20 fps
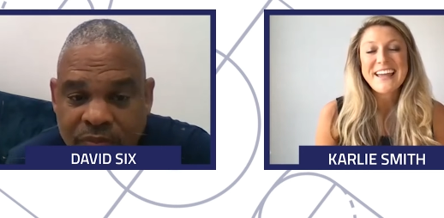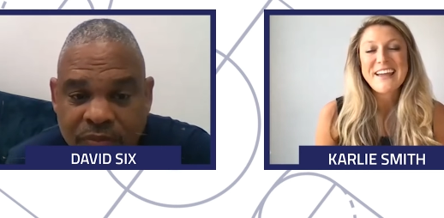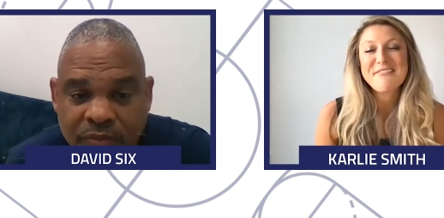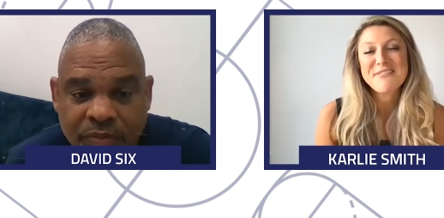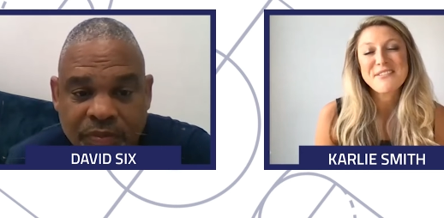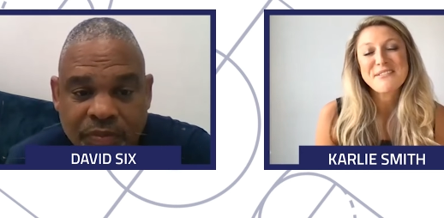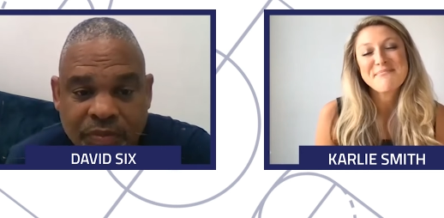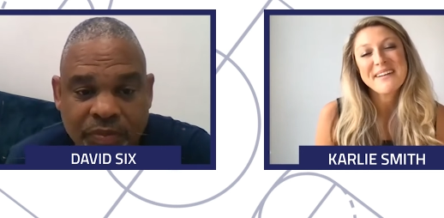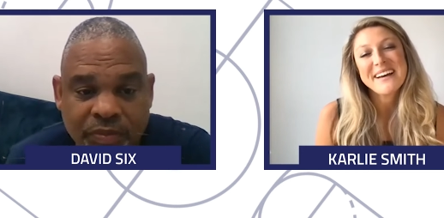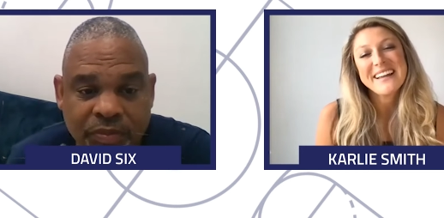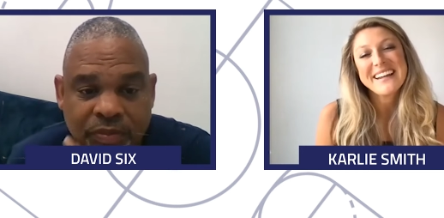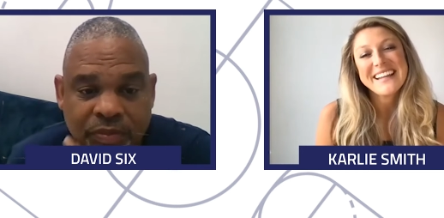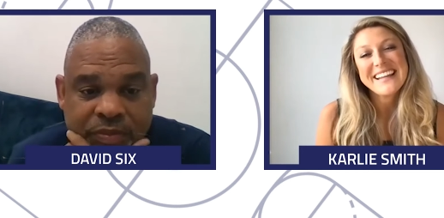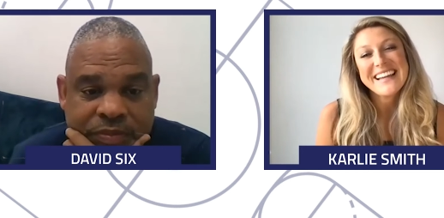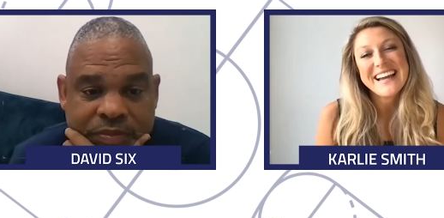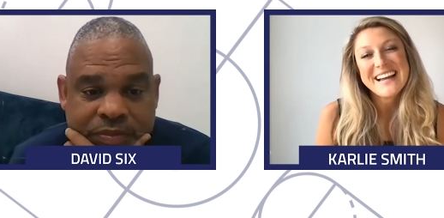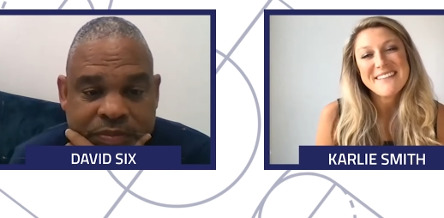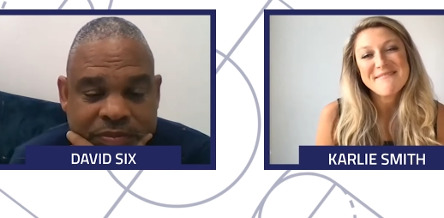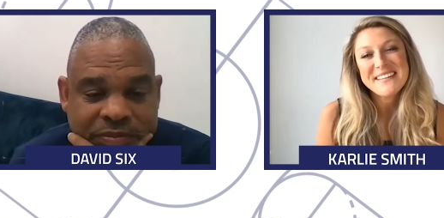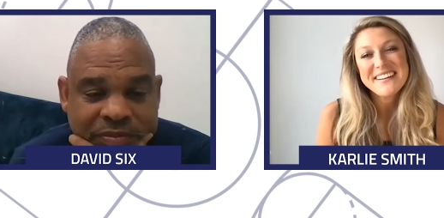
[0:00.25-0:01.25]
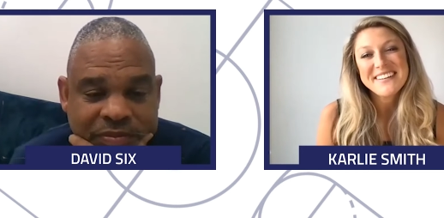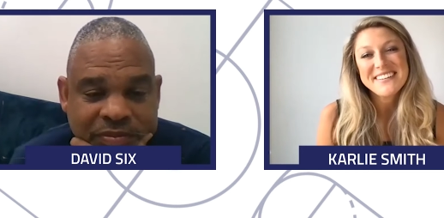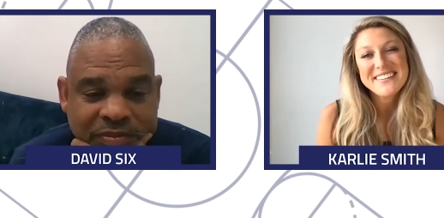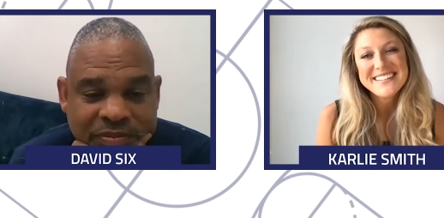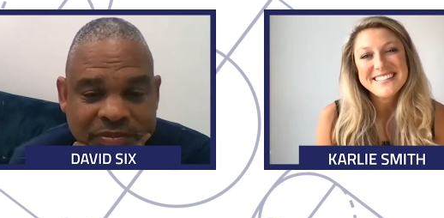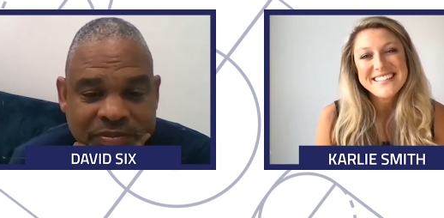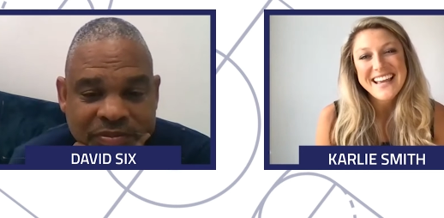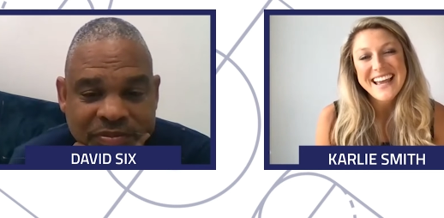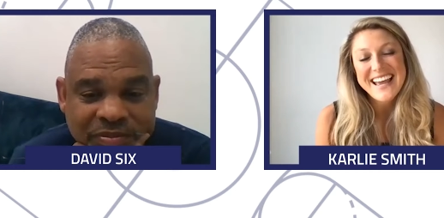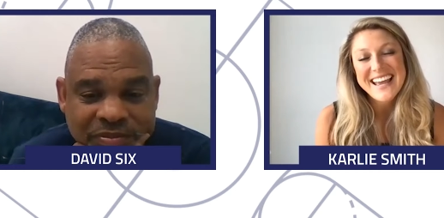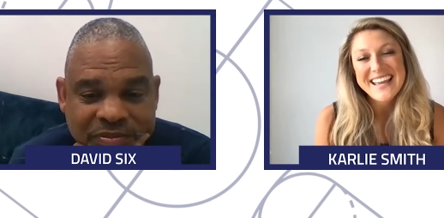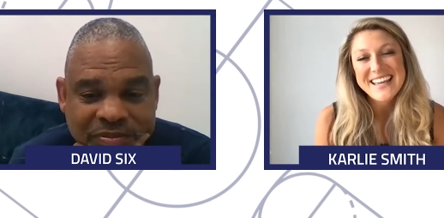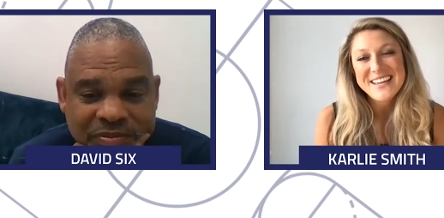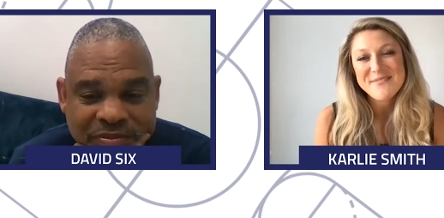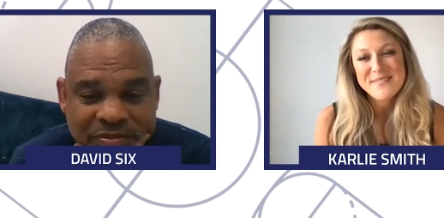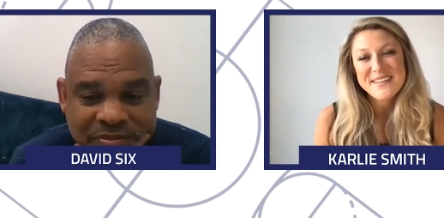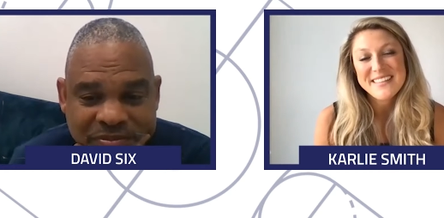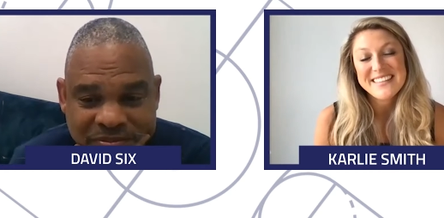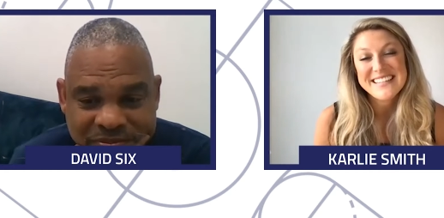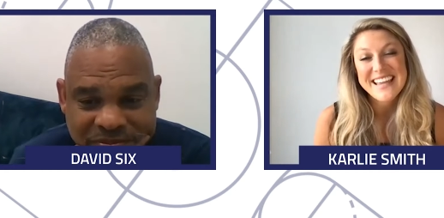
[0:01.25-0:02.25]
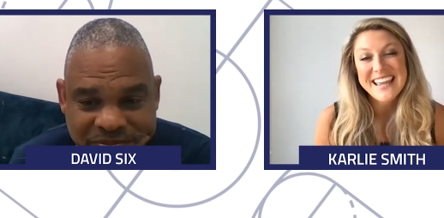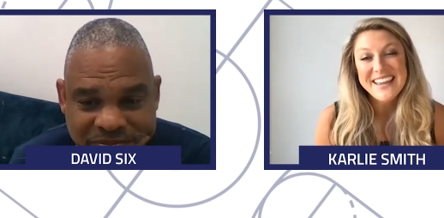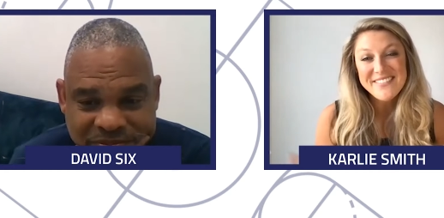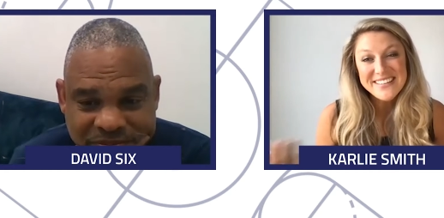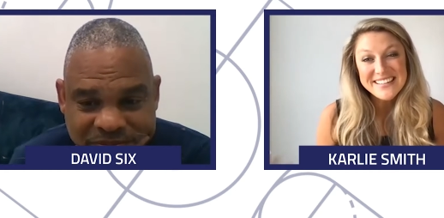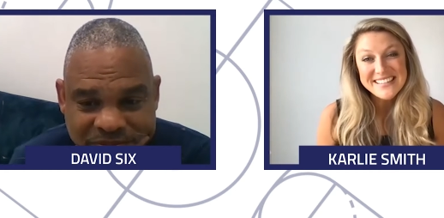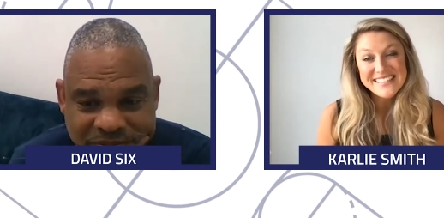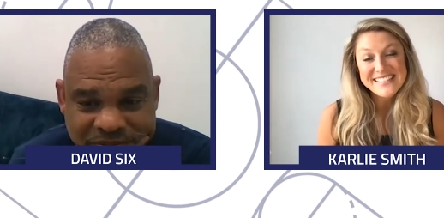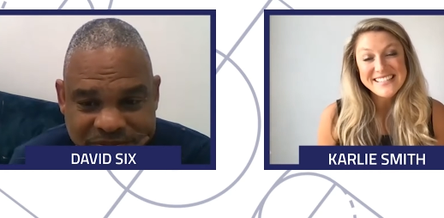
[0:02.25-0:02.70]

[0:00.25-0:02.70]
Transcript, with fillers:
Speaker 1: everybody. I'm here today with David